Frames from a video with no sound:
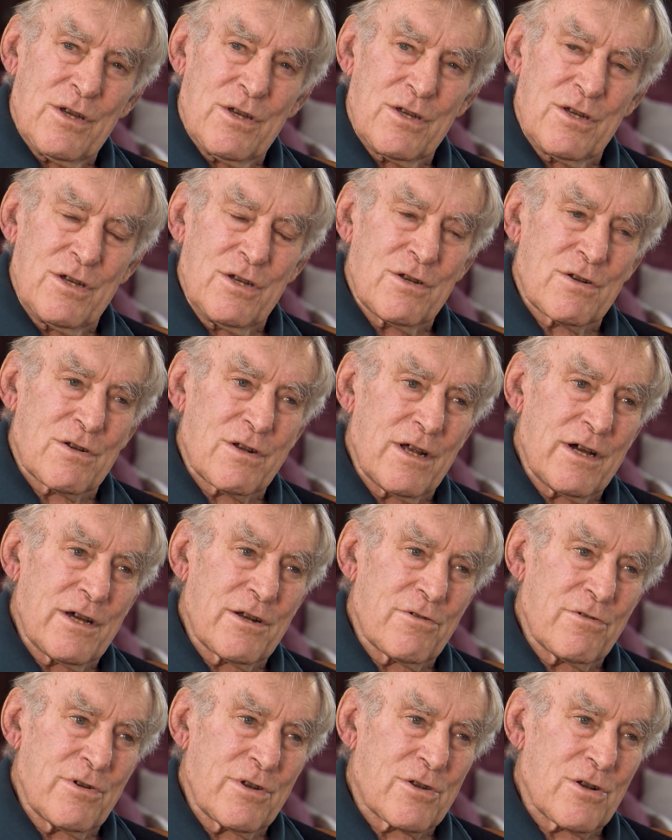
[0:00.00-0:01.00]
Years
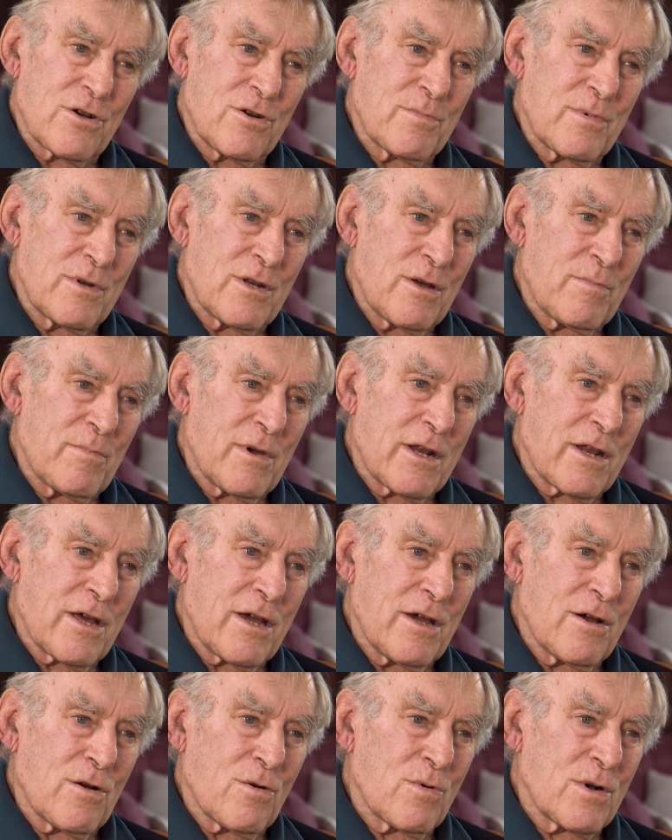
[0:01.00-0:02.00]
later he told me, no matter
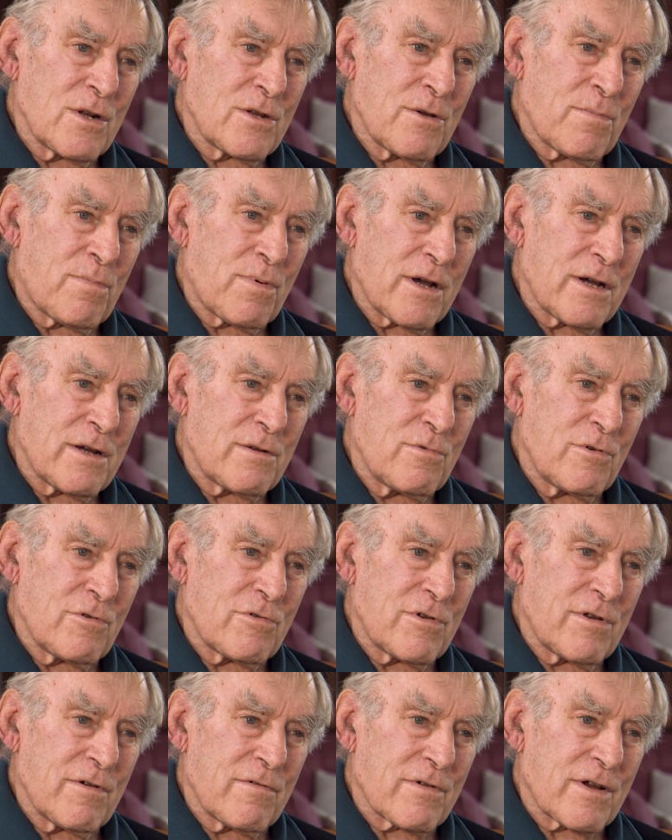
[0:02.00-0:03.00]
how well you played, we were
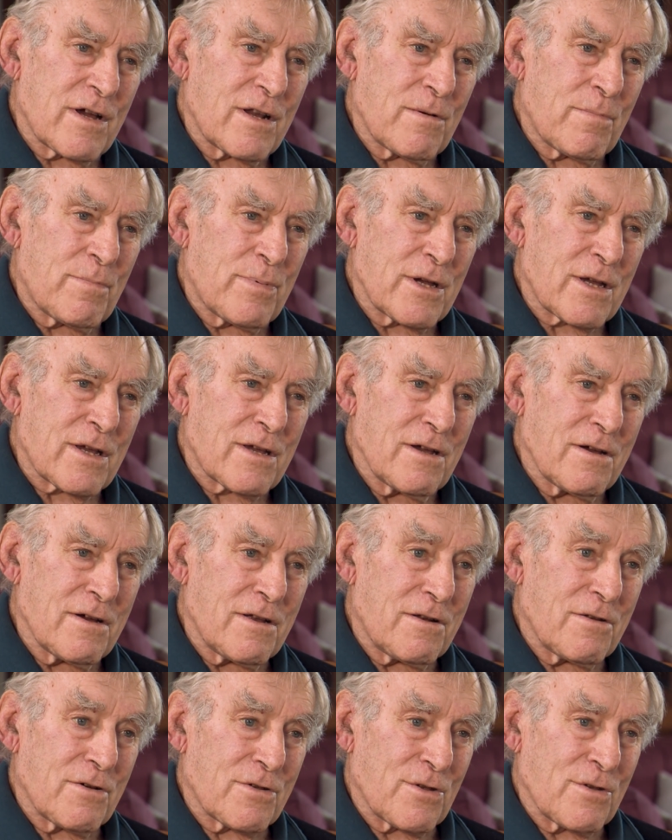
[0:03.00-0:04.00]
never going to pick you.
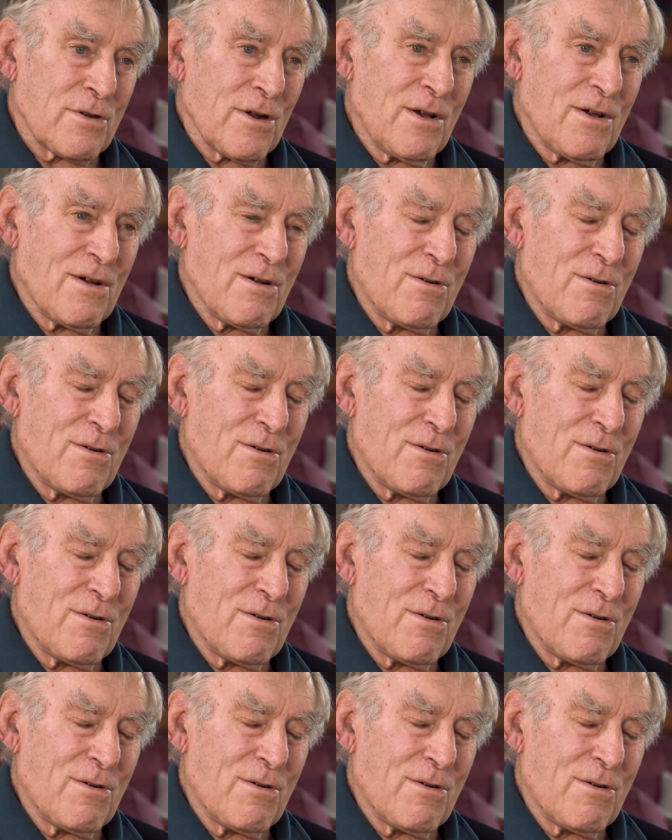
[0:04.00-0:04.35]
And I thought,